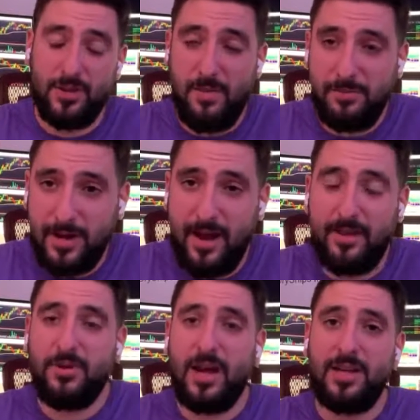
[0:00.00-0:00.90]
So I'm
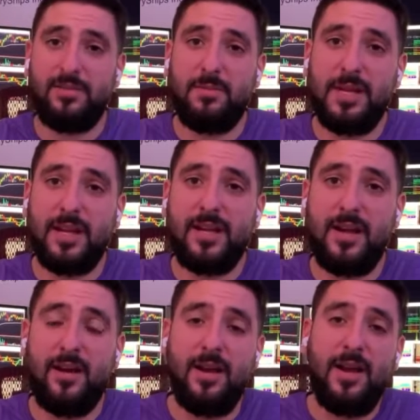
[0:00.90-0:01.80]
proud of you guys for being in
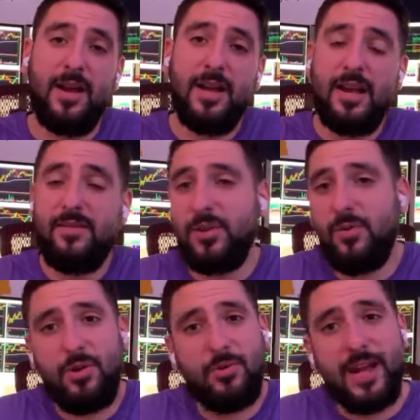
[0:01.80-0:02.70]
here. Even though
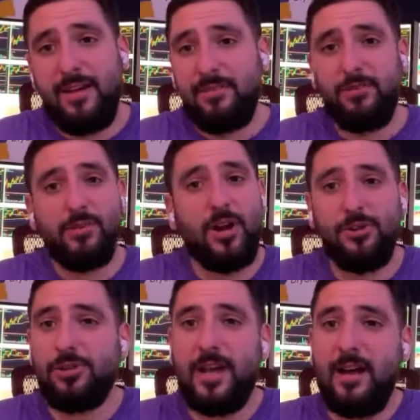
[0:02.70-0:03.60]
we only have
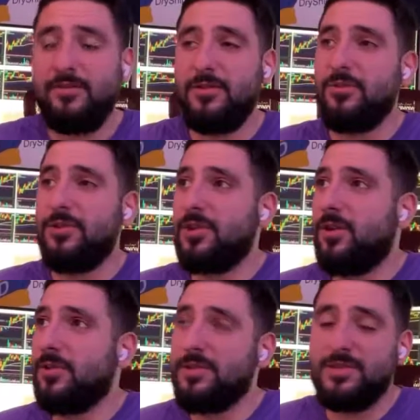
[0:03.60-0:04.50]
300 live viewers,
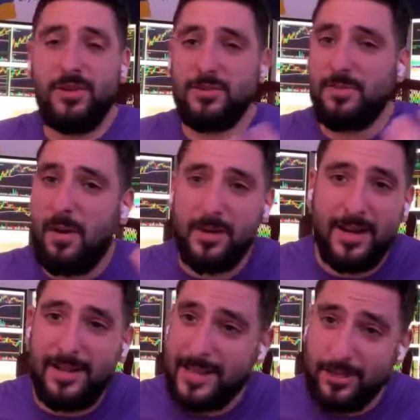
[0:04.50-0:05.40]
although this video is probably
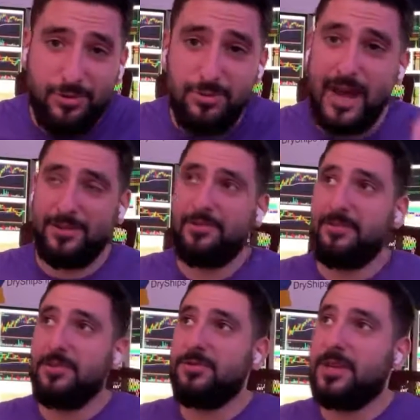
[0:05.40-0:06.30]
gonna get like
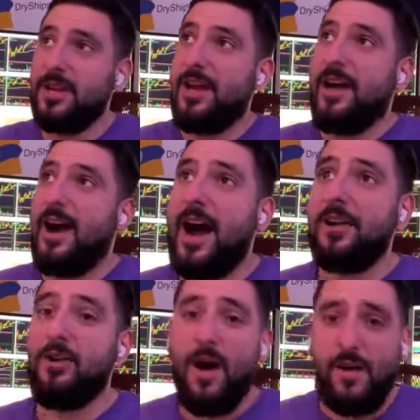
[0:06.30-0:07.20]
2,000 views,
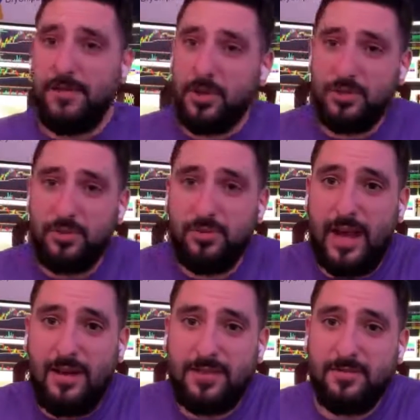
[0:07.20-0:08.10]
I know of those
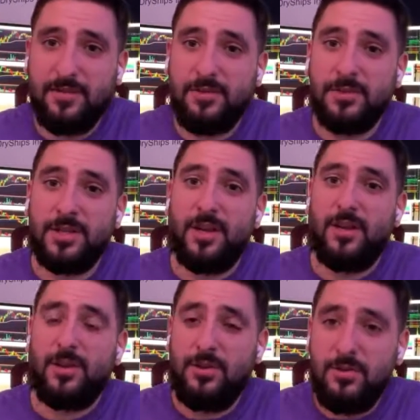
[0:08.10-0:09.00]
2,000 views,
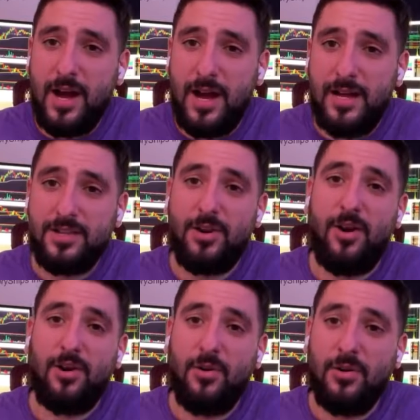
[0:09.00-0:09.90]
you guys
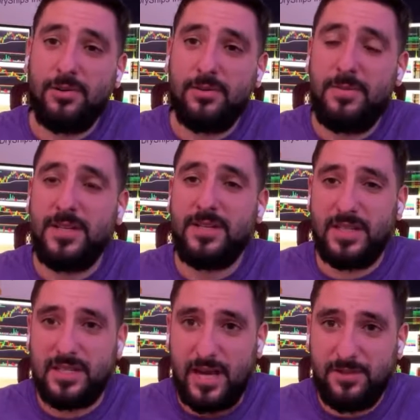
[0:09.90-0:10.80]
are going to be
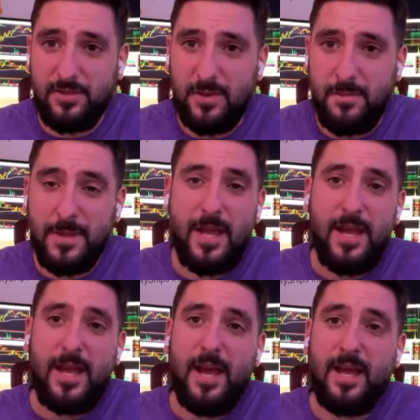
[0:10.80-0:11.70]
successful.
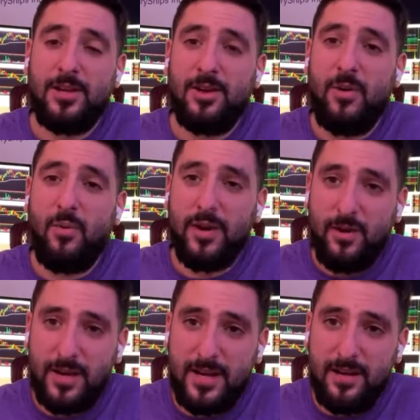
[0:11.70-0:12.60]
And you know, we
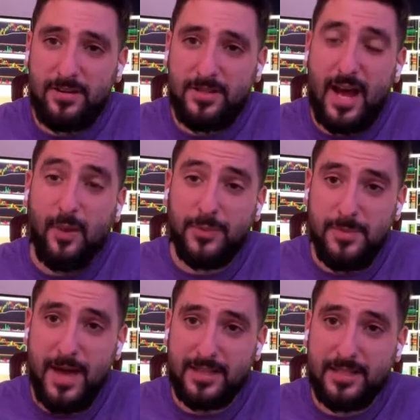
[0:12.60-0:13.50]
are here to help the
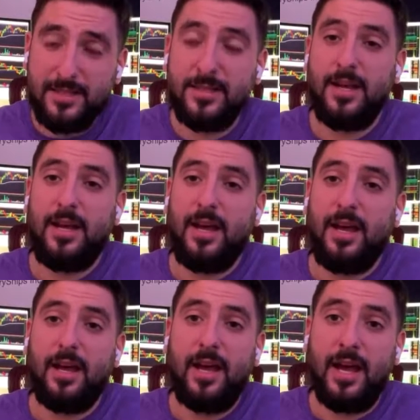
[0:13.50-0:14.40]
masses,
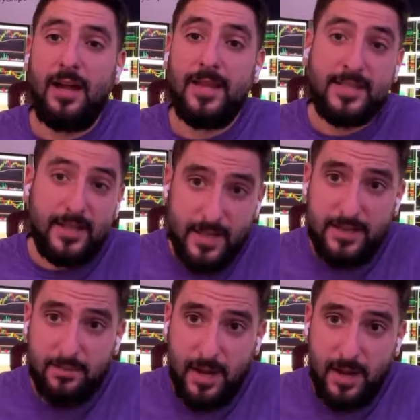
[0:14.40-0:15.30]
and that's gonna
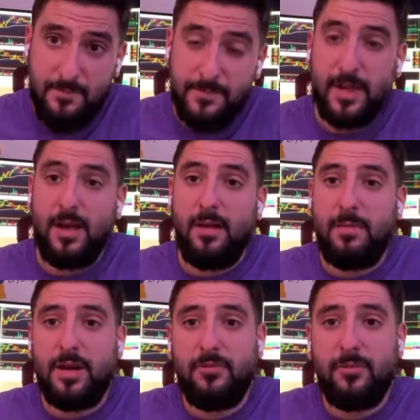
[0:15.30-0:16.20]
take some time.
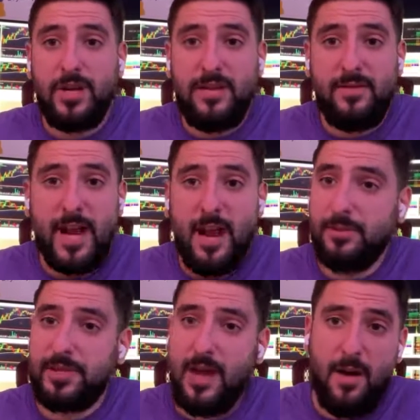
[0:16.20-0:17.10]
But if we're even
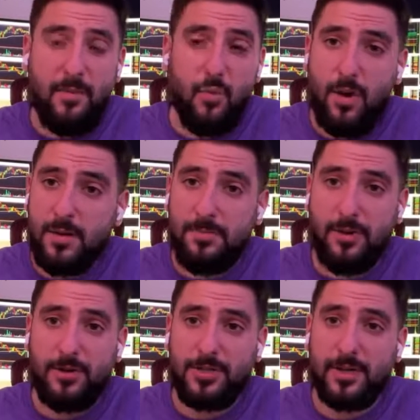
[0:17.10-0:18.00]
able to help one
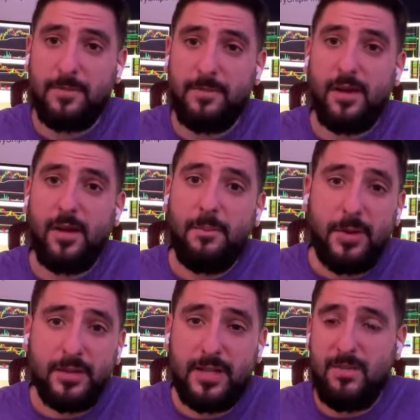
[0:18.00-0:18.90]
person
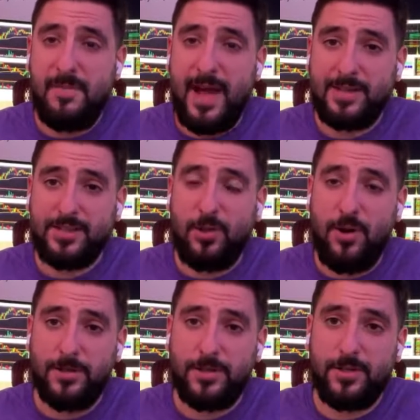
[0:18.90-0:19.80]
put their max
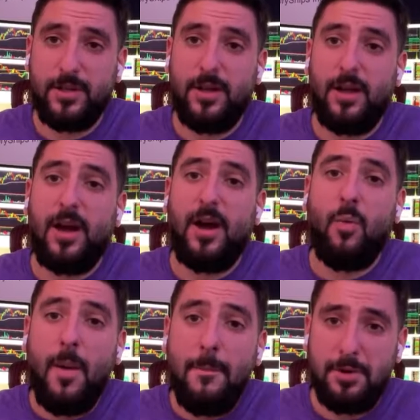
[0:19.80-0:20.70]
loss,
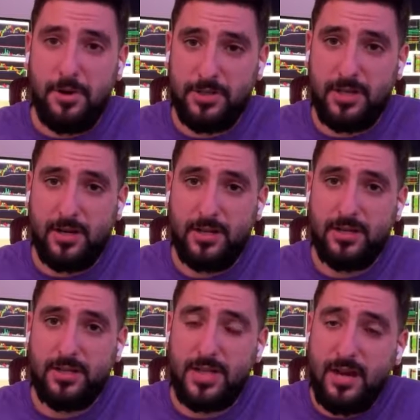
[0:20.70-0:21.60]
one person
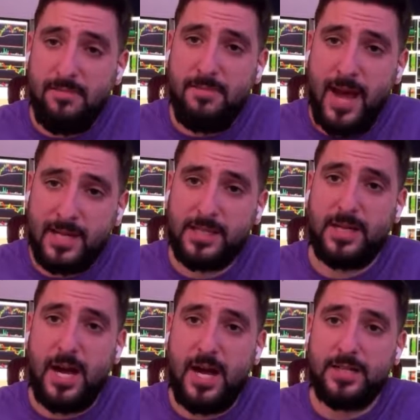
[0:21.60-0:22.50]
set a max
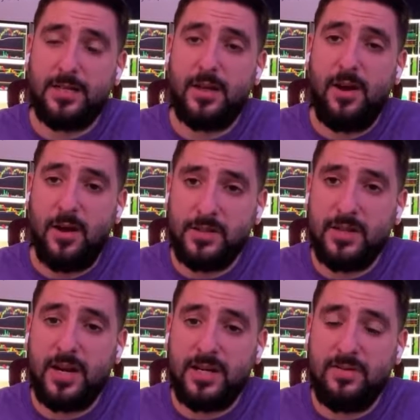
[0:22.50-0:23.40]
size on
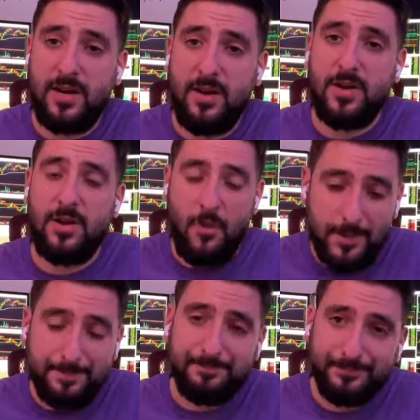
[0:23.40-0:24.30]
today's video, you know
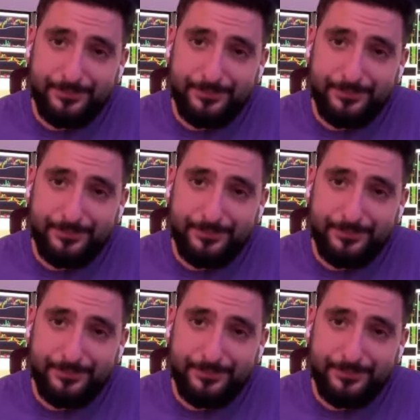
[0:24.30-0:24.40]
what?